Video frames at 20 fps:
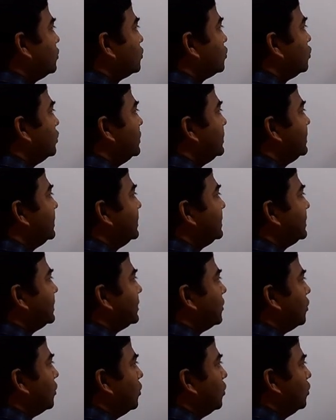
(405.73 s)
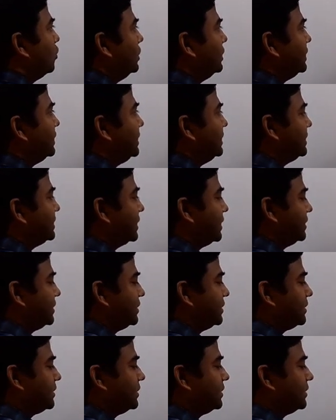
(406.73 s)
So in this whole region,
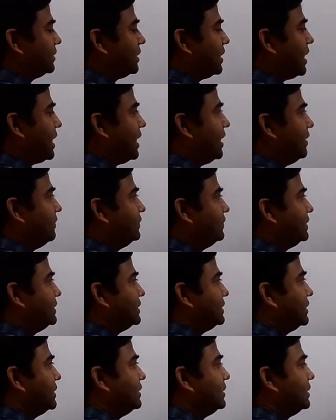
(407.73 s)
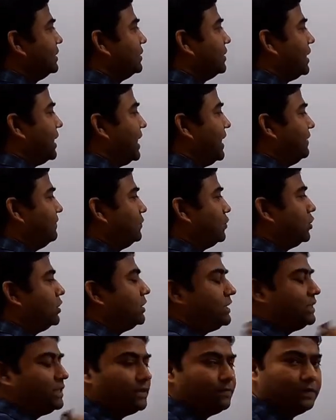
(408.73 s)
half region, F
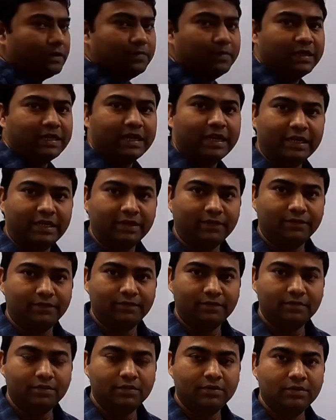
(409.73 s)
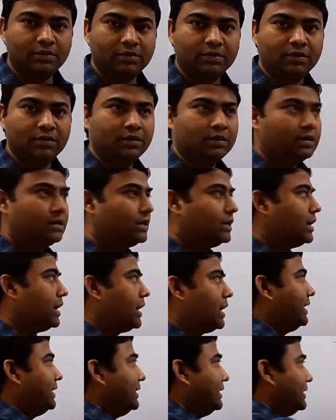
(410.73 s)
dot dA will be negative,
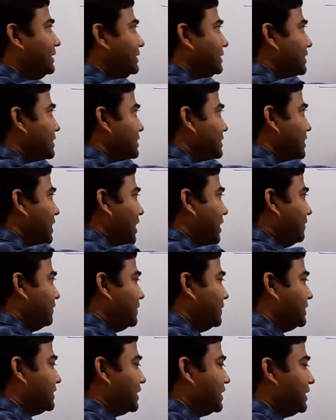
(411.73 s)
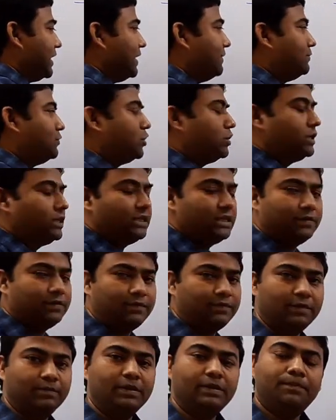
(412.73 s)
and in this half region F dot dA
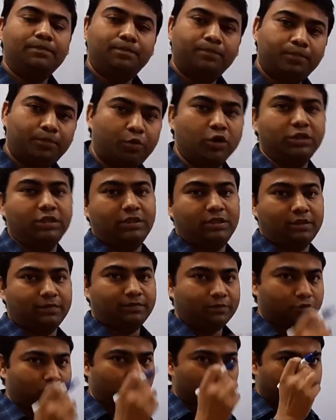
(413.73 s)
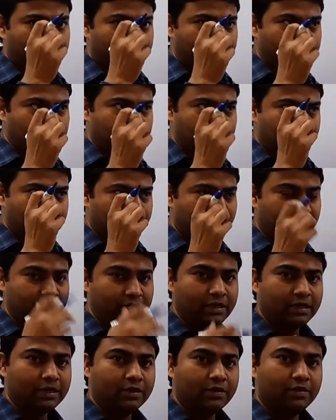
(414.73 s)
will be positive. So that is
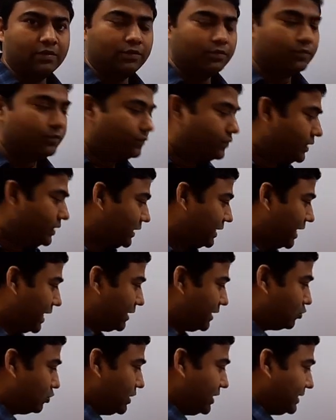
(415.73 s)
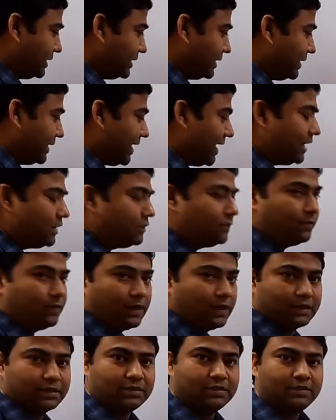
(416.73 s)
why we calculate net
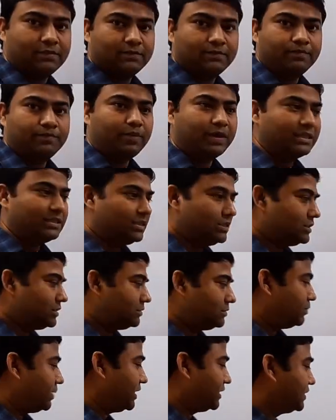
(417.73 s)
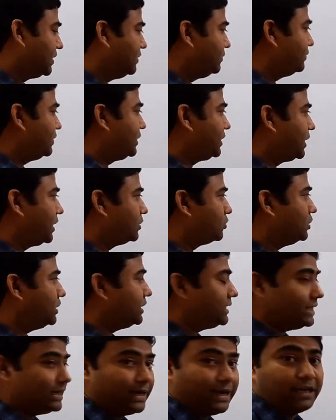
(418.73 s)
flux. By this method we
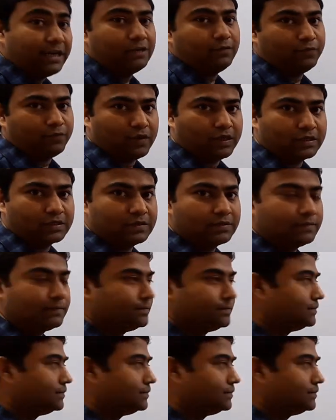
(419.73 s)
calculate net flux.